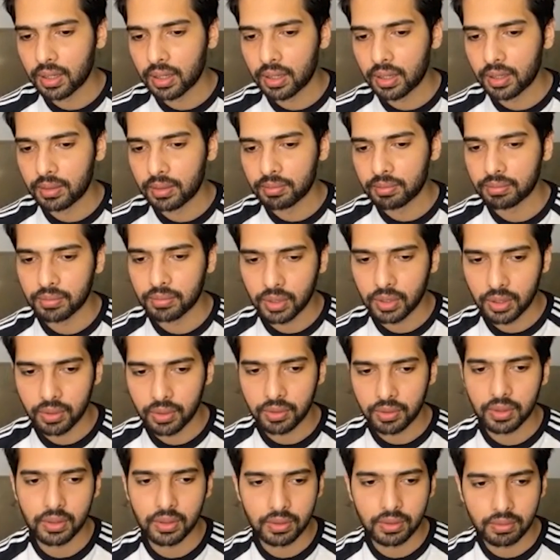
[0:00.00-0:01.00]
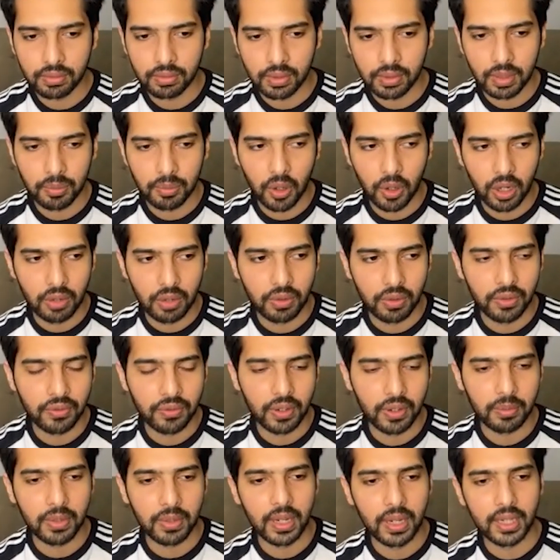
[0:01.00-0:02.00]
um, you know in the Bollywood
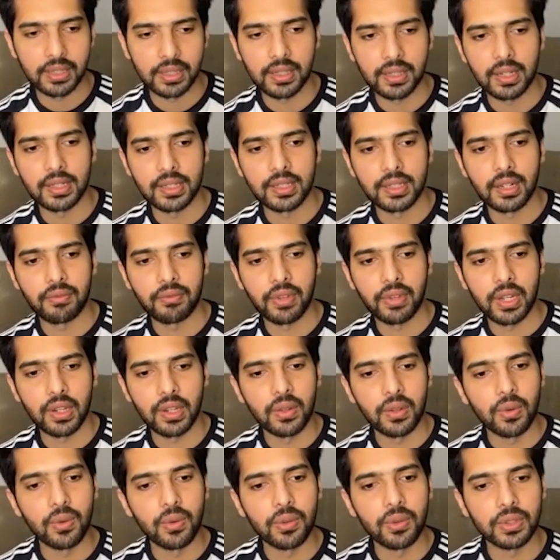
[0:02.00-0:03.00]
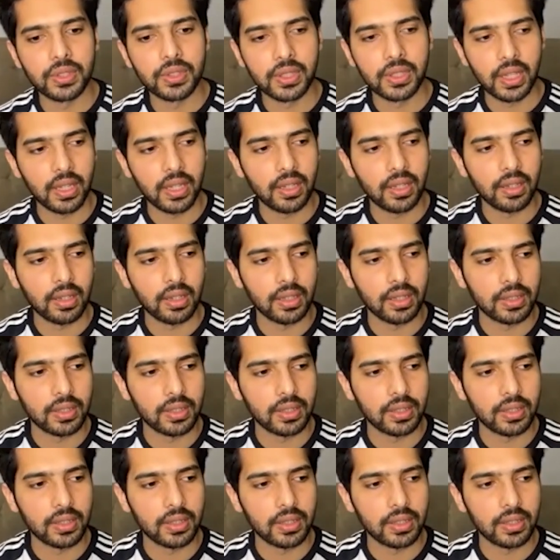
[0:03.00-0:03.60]
film industry is that when you sing